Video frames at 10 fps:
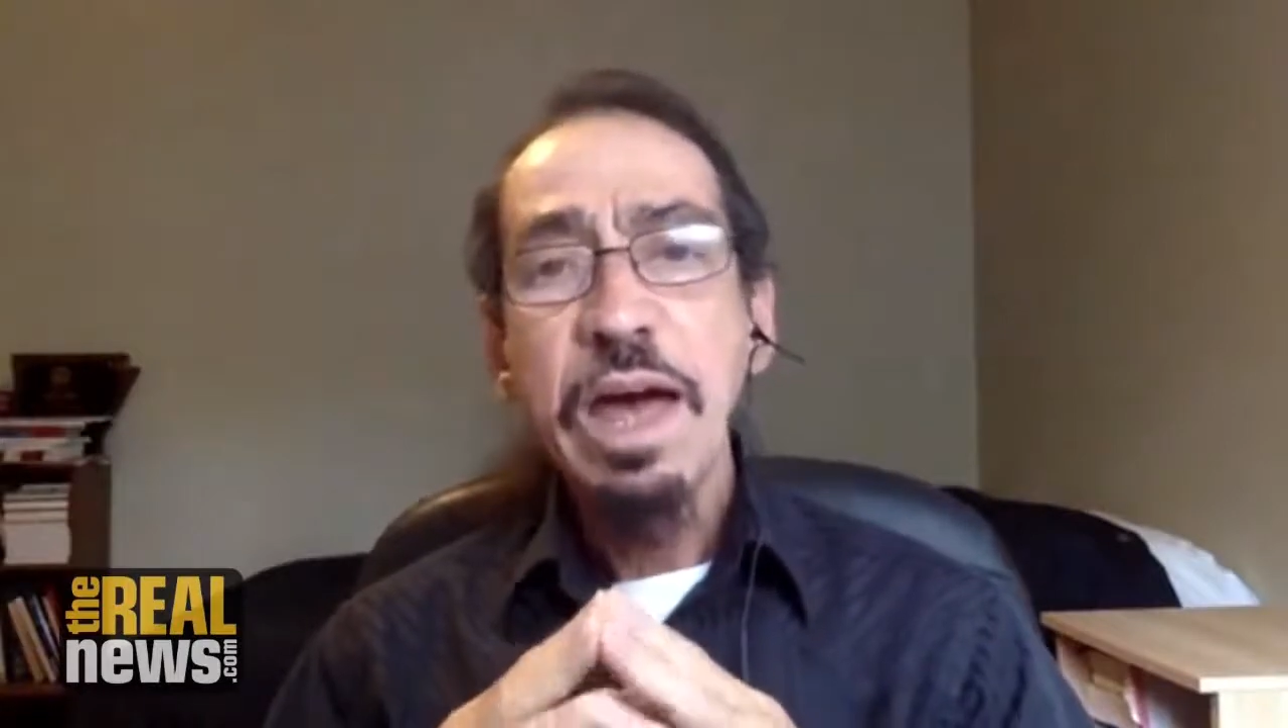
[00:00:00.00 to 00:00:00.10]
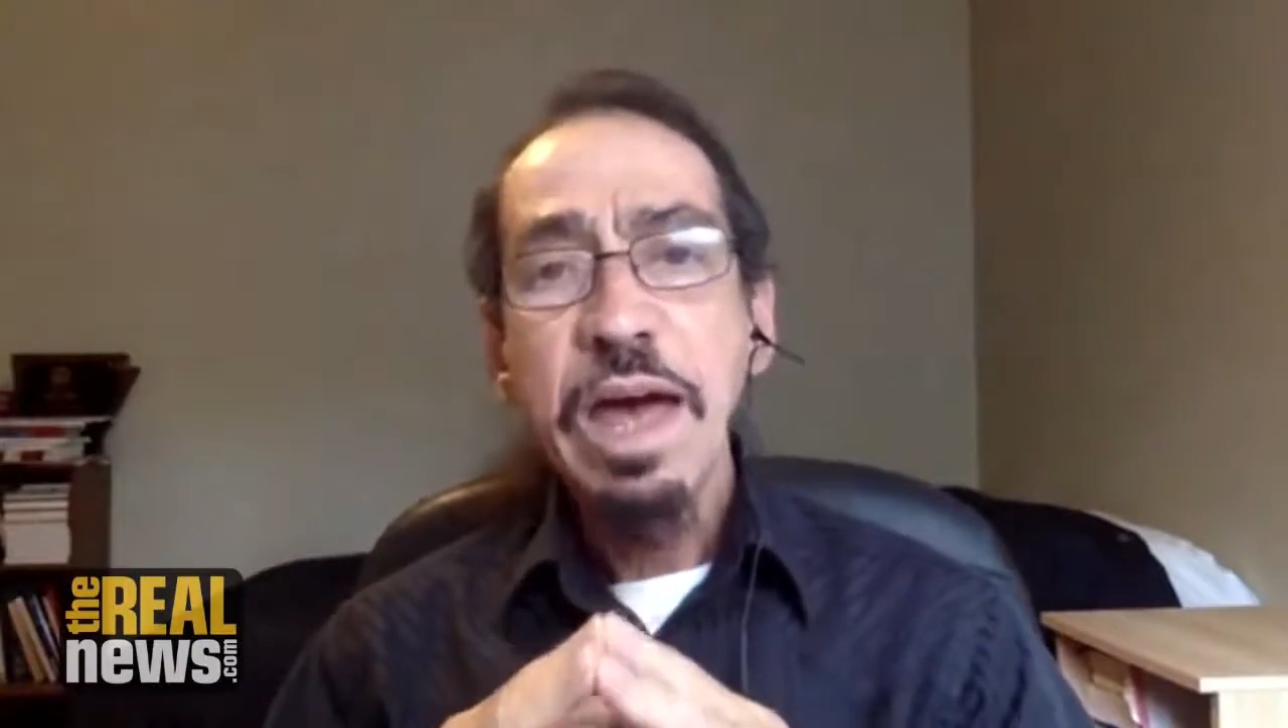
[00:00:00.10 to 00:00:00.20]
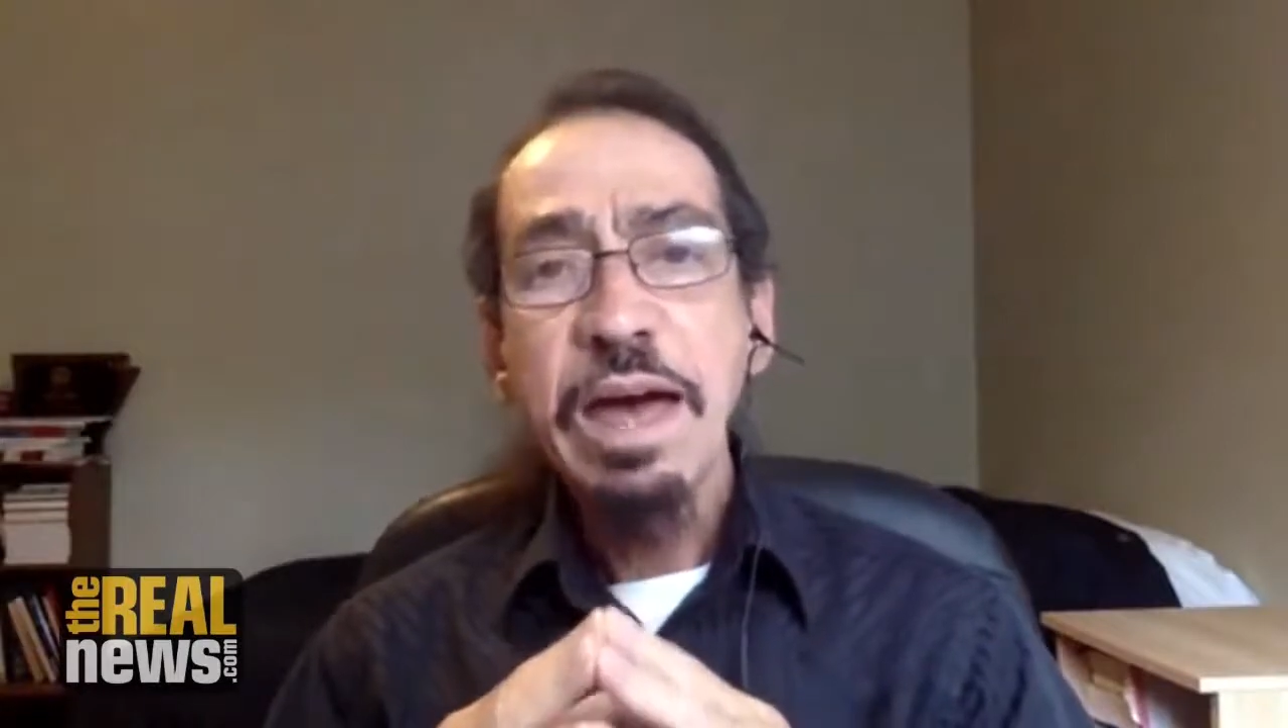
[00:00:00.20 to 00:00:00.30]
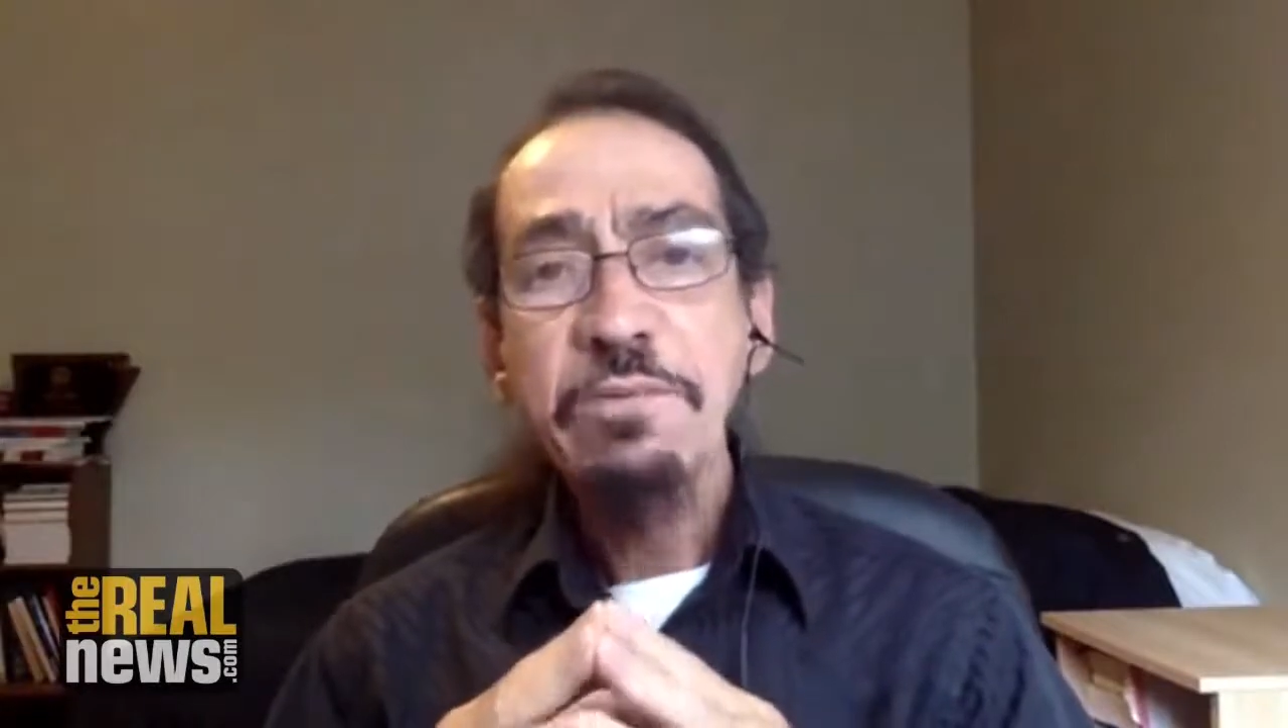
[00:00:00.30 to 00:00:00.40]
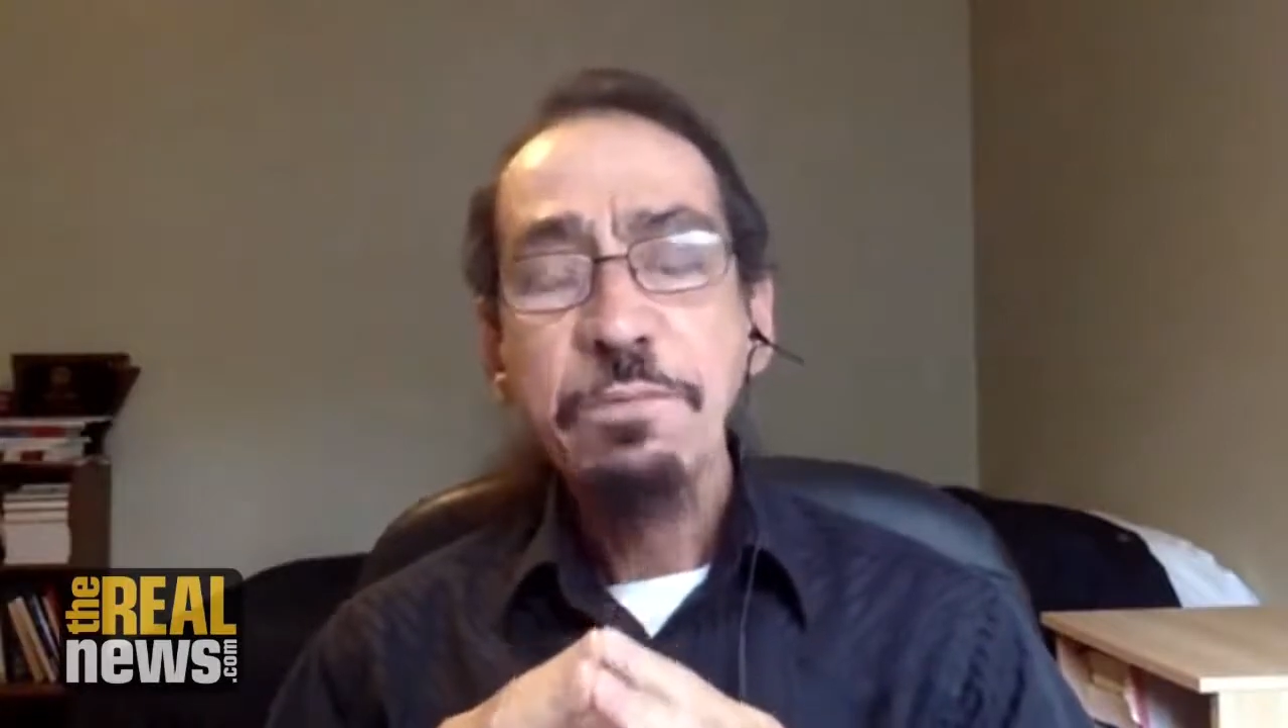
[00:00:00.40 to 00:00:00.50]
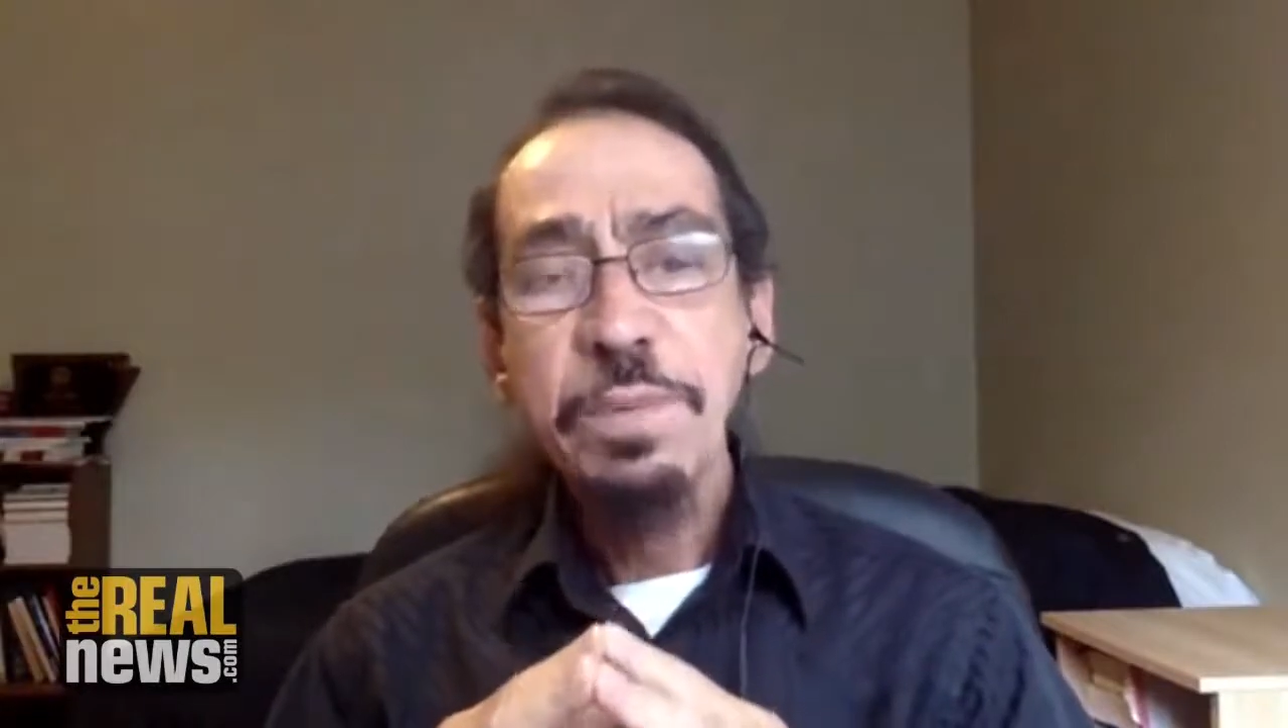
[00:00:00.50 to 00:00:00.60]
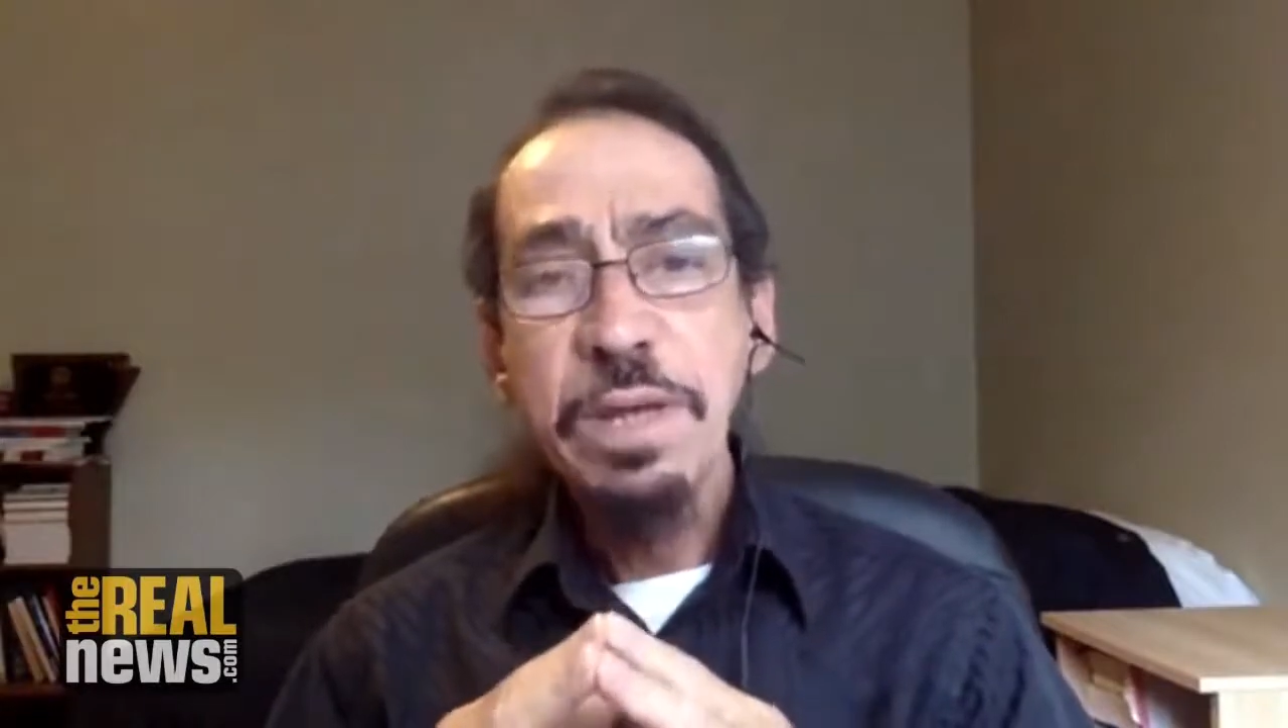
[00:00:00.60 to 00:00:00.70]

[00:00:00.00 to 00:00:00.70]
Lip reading: have